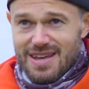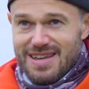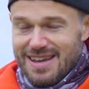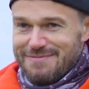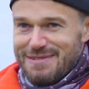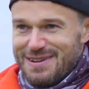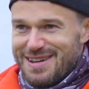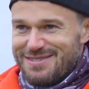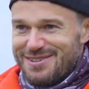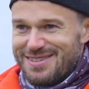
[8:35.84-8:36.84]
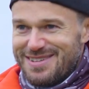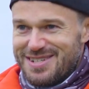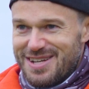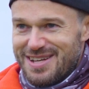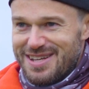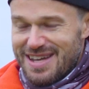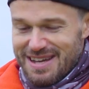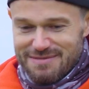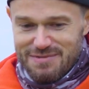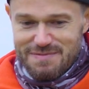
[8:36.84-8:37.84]
it's been an interesting journey,
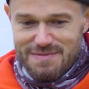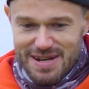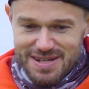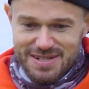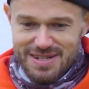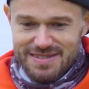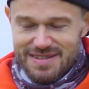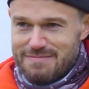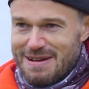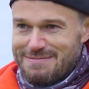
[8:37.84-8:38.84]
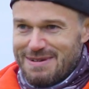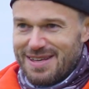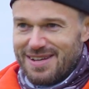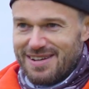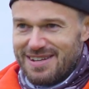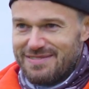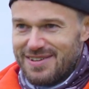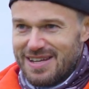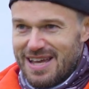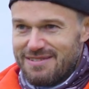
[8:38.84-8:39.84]
and we've managed to somehow make it our
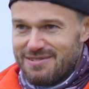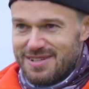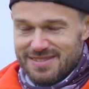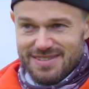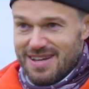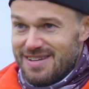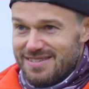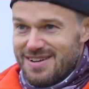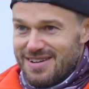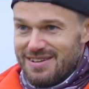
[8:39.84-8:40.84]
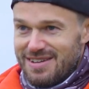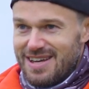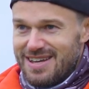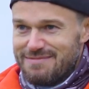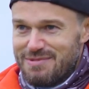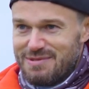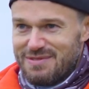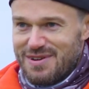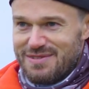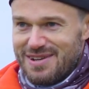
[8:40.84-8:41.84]
living now, and it's going okay, but we're
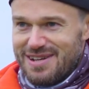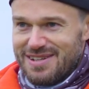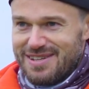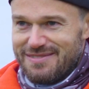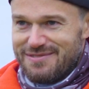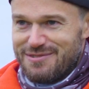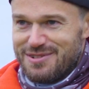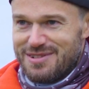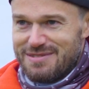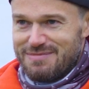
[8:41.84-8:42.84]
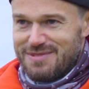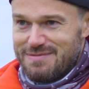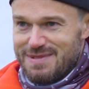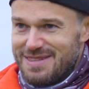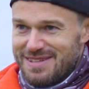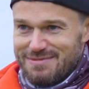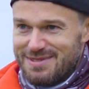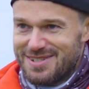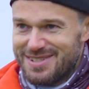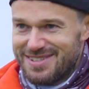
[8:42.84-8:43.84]
very, very lucky and fortunate to be in this position.